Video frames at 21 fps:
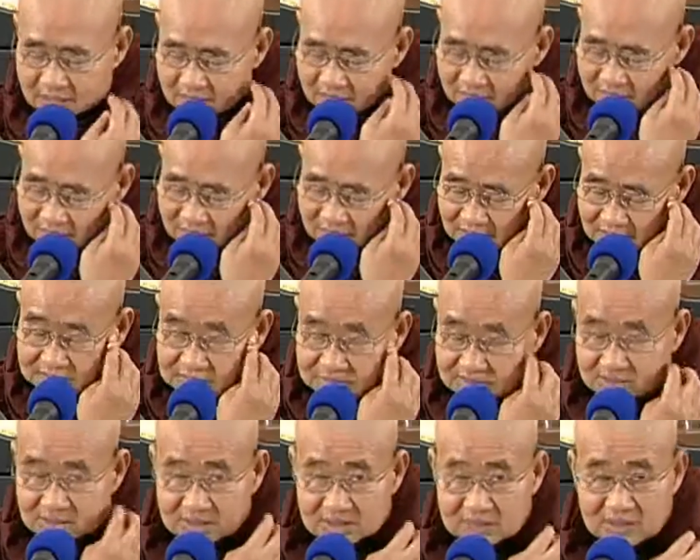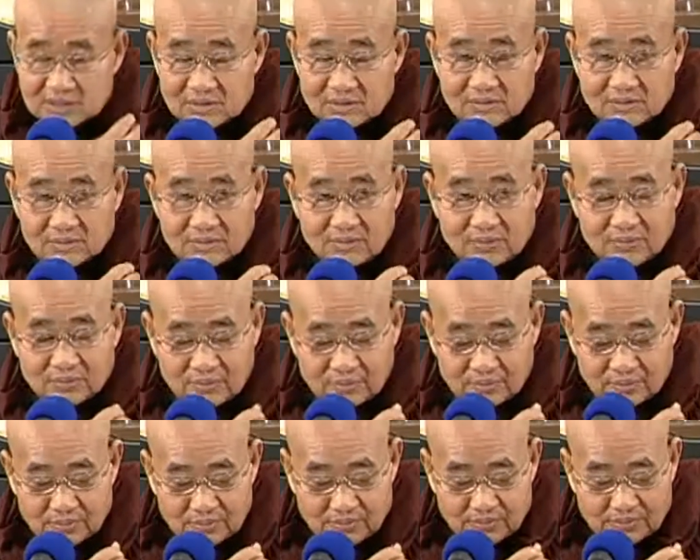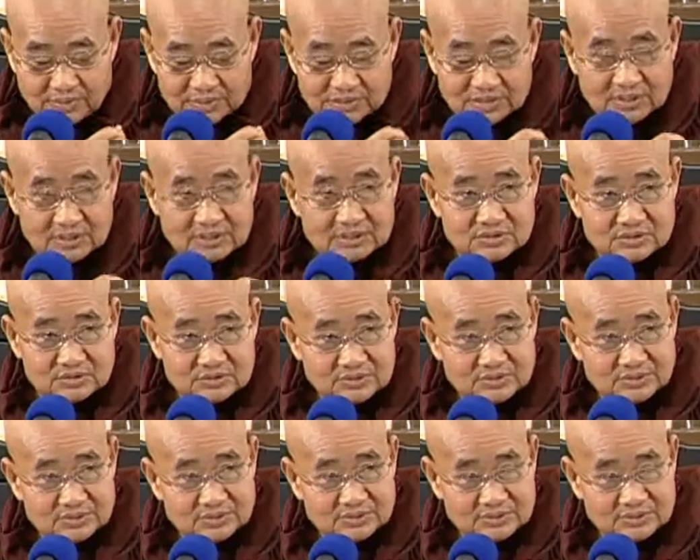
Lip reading: lastly, what he do?